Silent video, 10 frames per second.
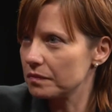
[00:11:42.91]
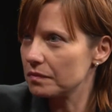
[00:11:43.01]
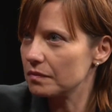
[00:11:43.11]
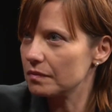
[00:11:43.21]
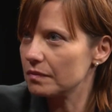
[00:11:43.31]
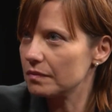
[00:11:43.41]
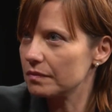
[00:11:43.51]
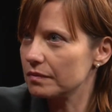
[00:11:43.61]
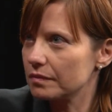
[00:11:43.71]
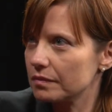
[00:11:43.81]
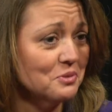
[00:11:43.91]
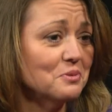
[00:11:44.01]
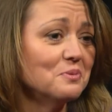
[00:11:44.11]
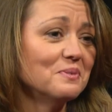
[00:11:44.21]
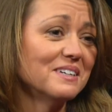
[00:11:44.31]
So in the summer we
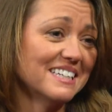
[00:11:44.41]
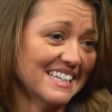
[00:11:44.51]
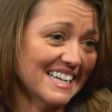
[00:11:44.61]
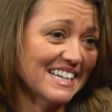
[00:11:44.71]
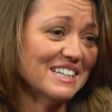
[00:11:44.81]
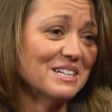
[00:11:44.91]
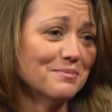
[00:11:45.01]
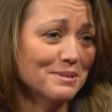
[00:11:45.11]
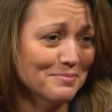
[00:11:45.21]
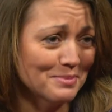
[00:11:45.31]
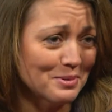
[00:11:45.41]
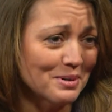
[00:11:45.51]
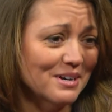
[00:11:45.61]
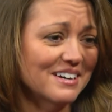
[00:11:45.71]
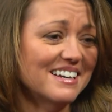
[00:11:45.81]
do get a little bit
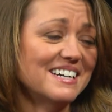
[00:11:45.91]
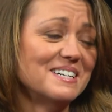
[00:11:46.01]
more,